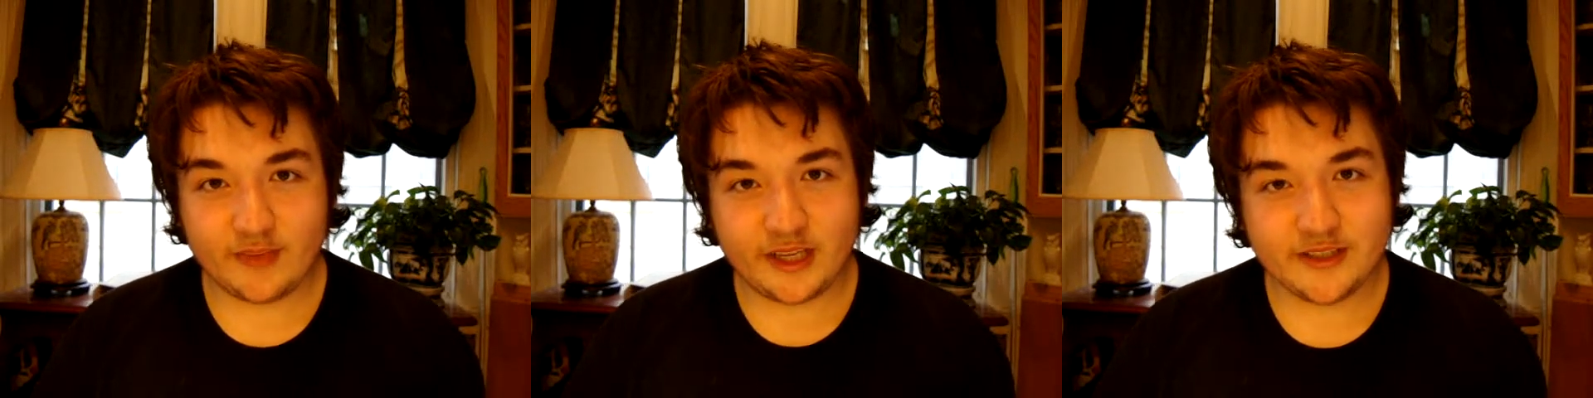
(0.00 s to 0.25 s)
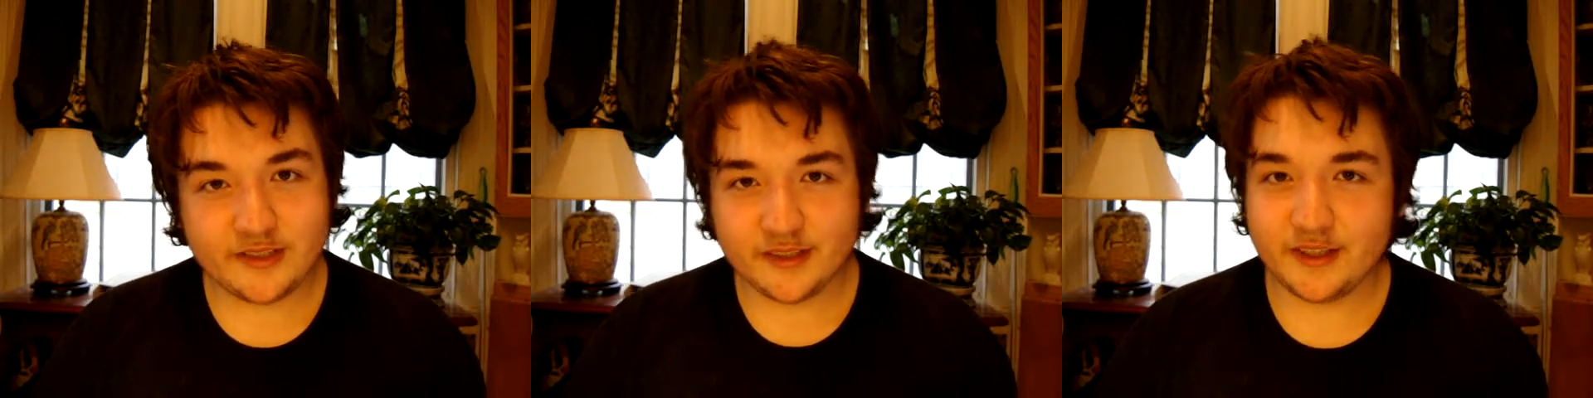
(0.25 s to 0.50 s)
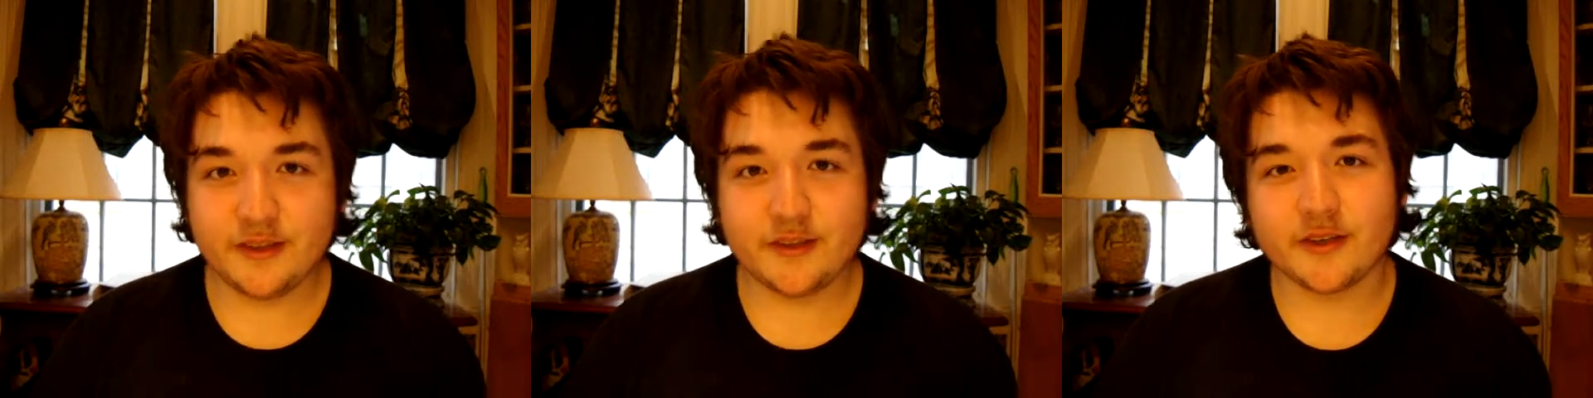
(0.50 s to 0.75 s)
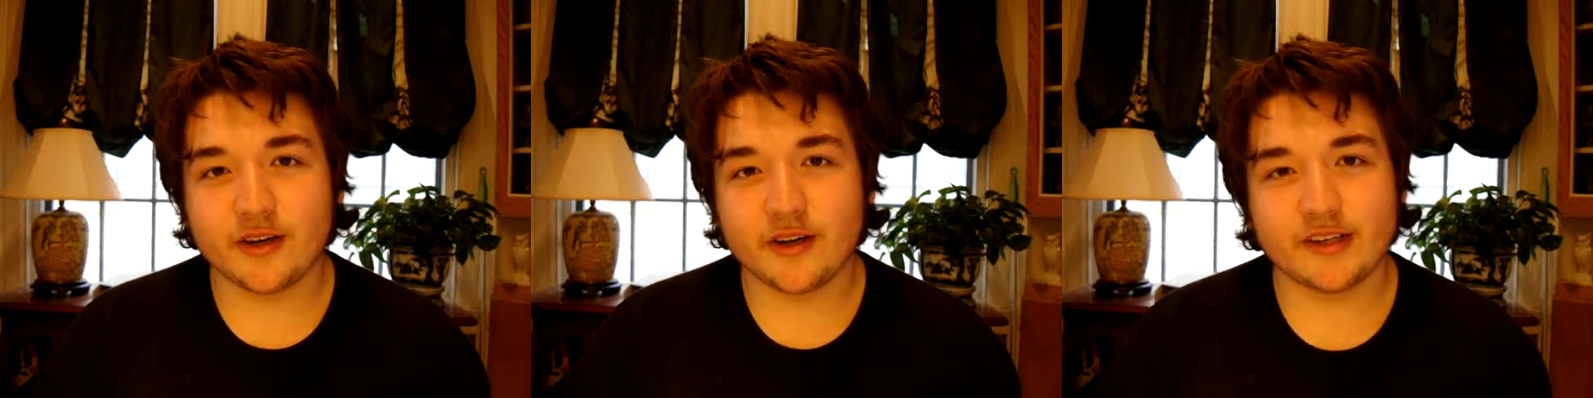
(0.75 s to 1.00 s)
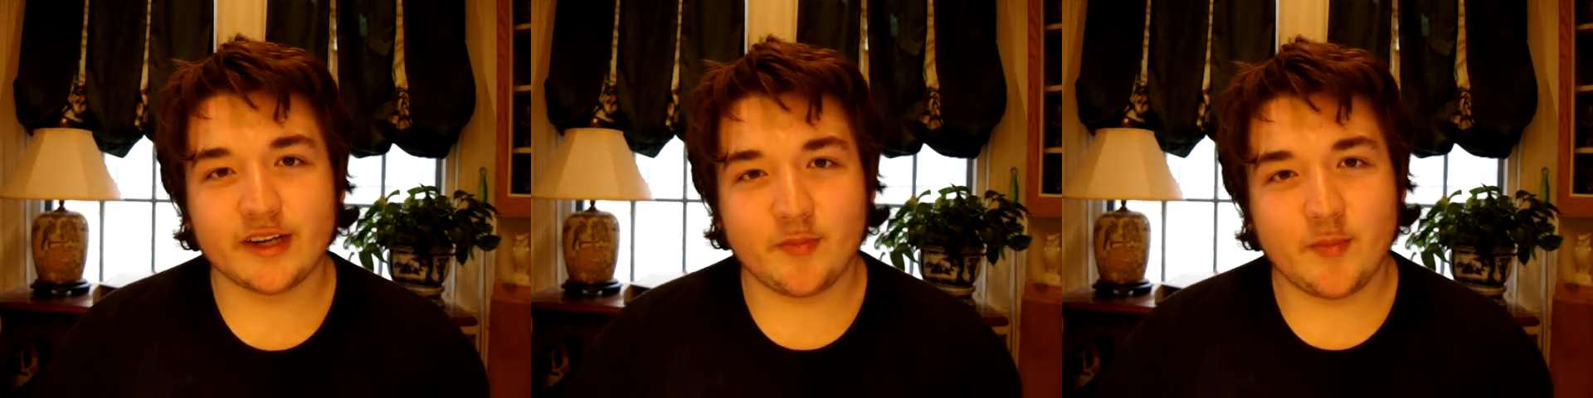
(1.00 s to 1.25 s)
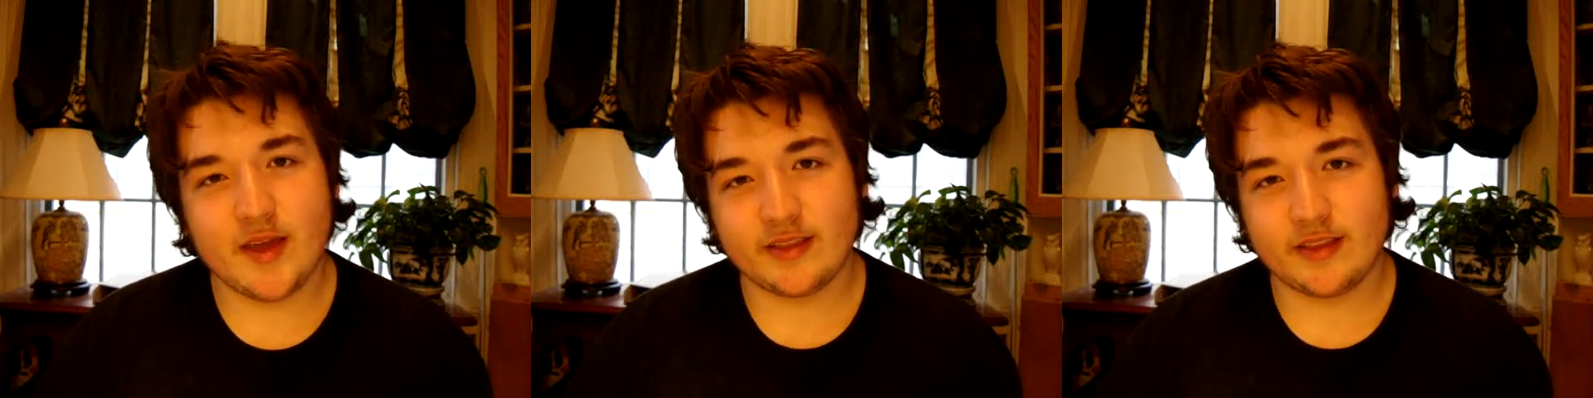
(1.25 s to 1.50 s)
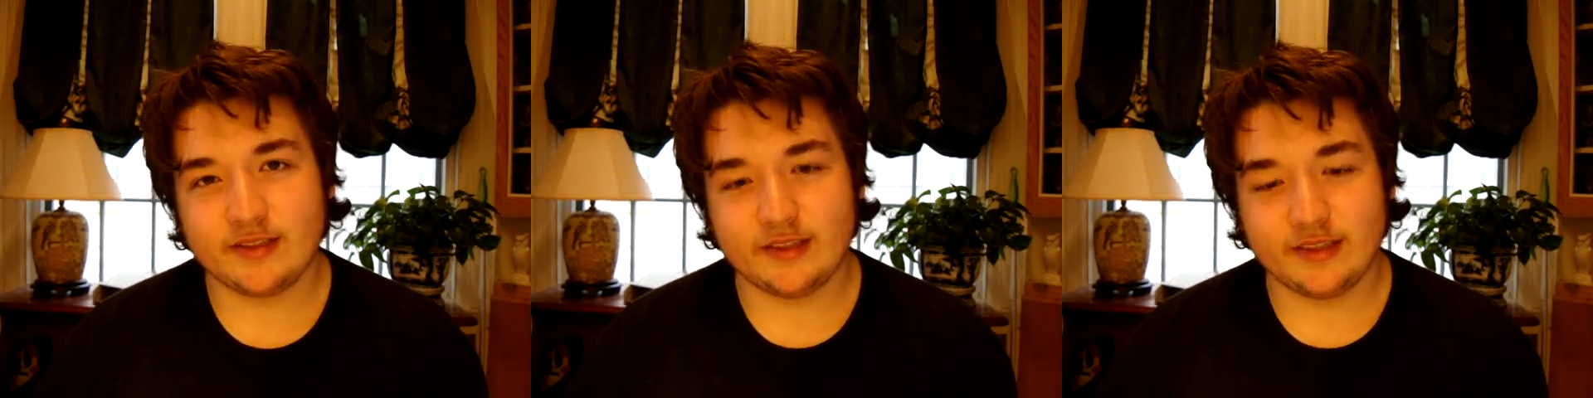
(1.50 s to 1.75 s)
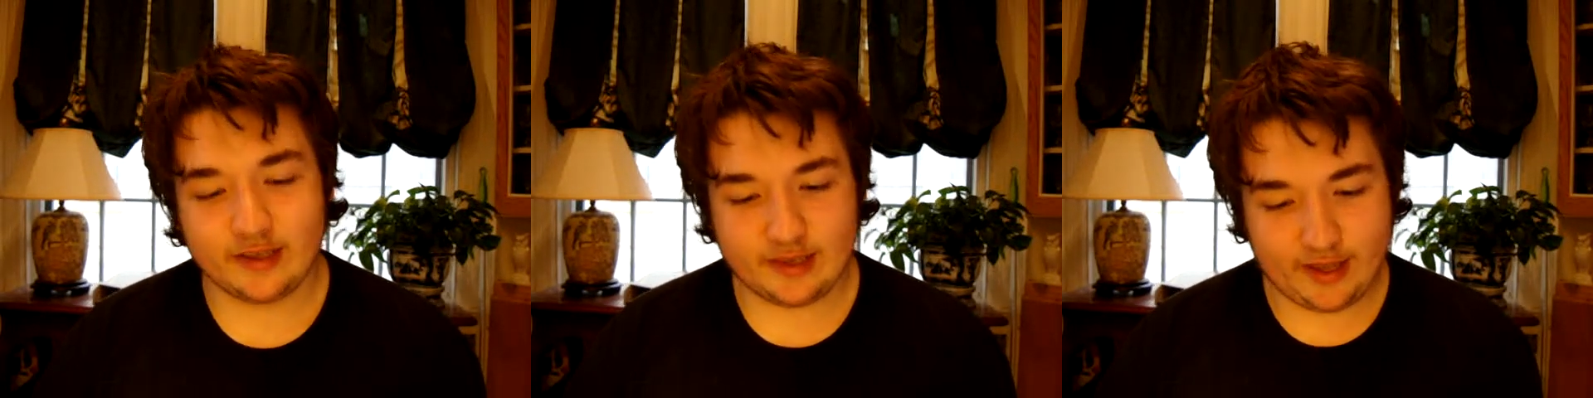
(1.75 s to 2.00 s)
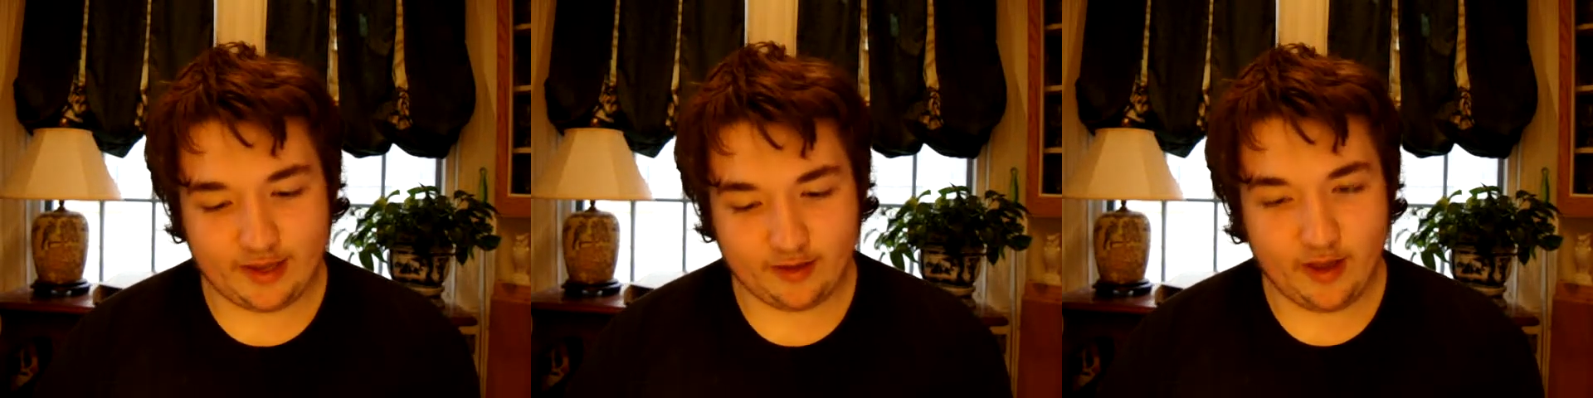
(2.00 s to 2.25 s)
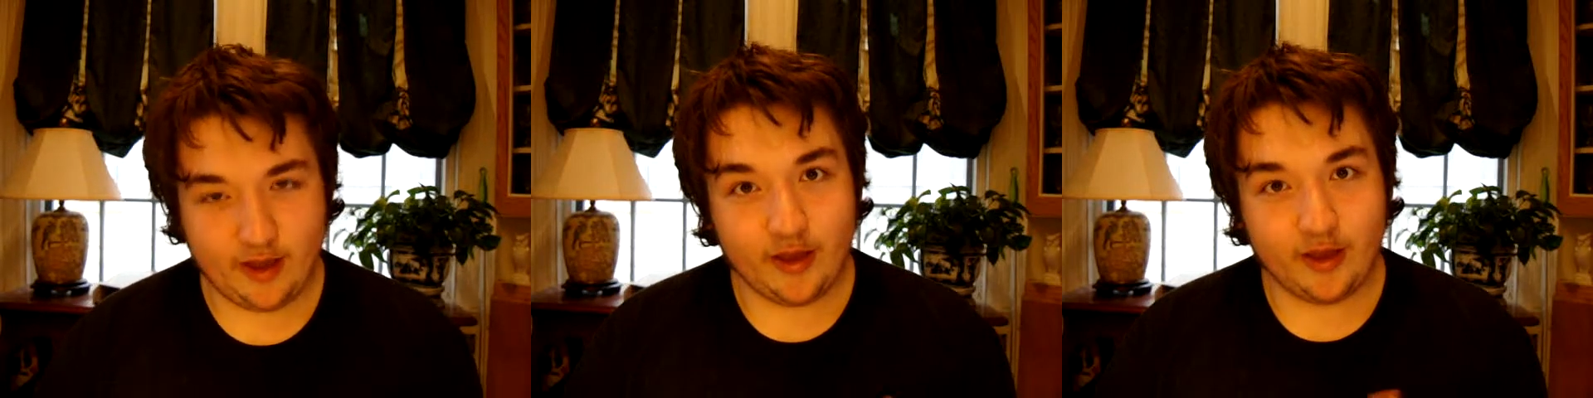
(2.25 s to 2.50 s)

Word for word: Because in kindergarten, I'd make these little, like,